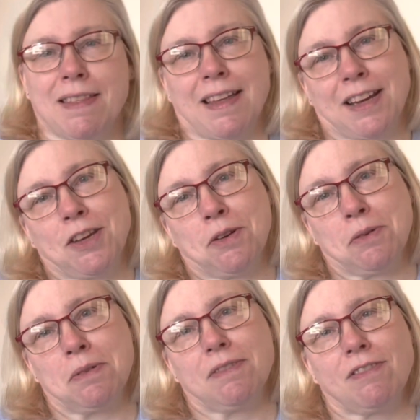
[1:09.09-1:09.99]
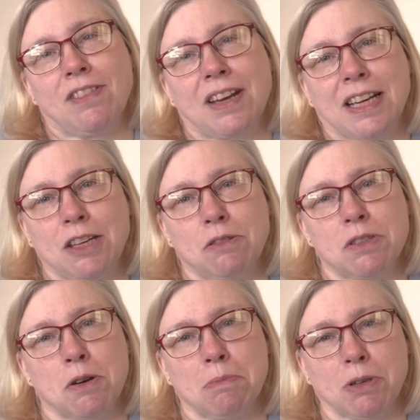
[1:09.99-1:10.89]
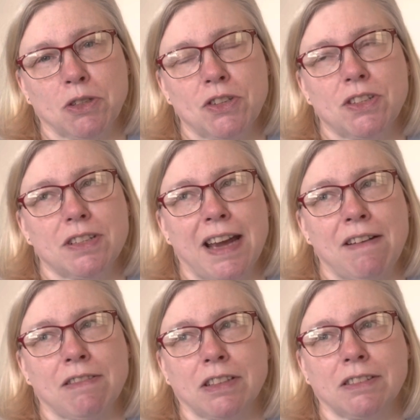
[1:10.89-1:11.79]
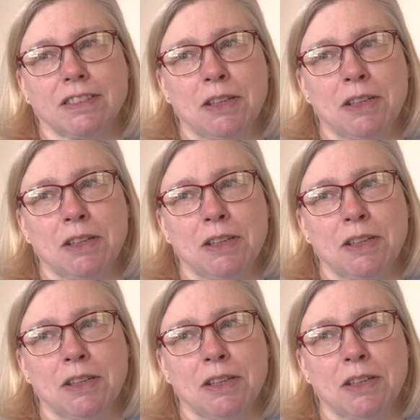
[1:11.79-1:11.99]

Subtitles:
thank you so much, Carol.